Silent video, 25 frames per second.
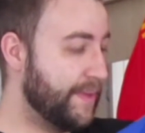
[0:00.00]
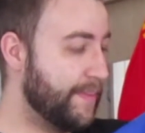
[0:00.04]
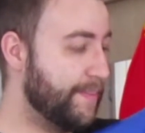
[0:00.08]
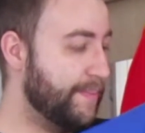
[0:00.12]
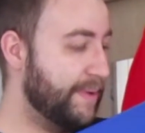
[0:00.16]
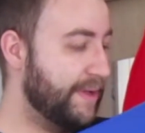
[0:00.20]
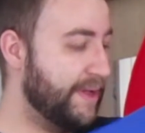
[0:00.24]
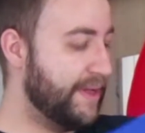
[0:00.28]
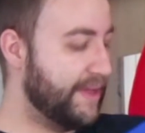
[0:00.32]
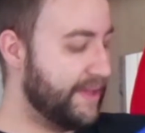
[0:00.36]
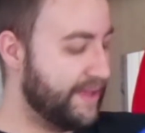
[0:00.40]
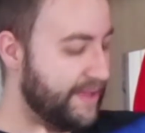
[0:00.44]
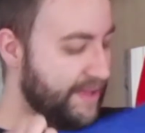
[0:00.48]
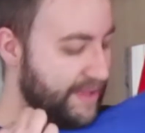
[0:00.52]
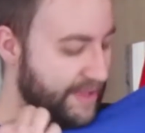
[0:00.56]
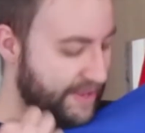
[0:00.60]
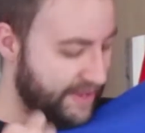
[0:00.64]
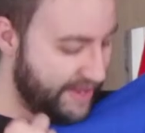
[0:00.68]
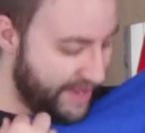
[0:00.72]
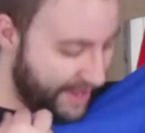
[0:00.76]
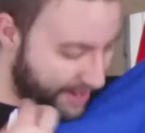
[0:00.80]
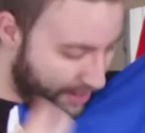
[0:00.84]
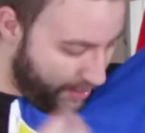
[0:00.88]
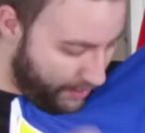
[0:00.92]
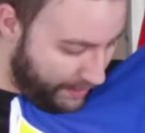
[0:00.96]
But
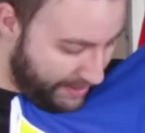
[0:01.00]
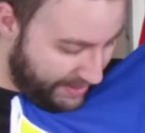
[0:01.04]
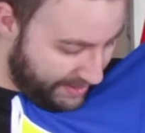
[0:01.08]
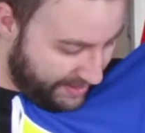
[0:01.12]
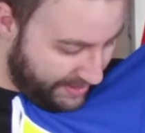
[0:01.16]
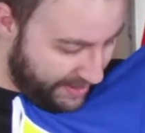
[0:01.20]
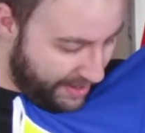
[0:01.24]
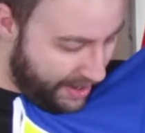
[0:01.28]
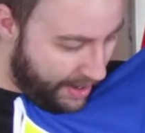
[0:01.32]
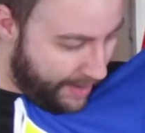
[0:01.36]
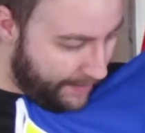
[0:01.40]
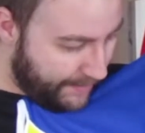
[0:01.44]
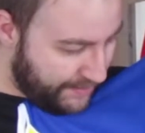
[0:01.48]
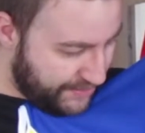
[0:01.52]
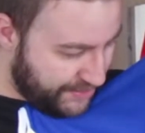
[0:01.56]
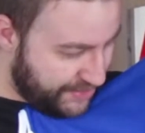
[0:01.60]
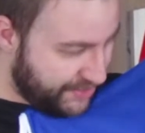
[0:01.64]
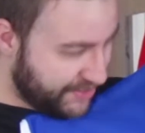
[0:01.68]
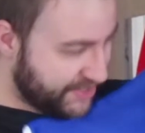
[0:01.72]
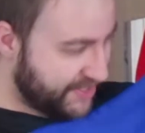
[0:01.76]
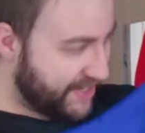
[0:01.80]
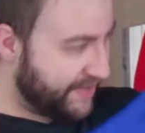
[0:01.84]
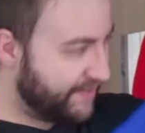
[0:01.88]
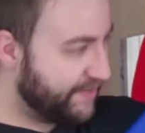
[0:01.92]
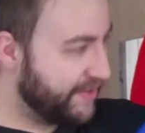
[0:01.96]
yellow under the arms
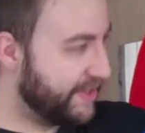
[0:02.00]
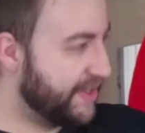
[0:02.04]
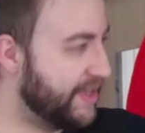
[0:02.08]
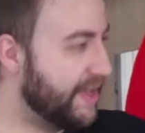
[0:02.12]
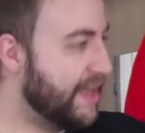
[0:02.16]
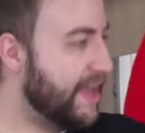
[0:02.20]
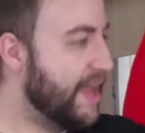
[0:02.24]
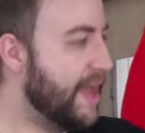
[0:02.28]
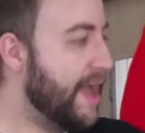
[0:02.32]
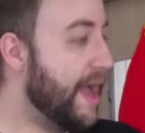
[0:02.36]
looks lovely.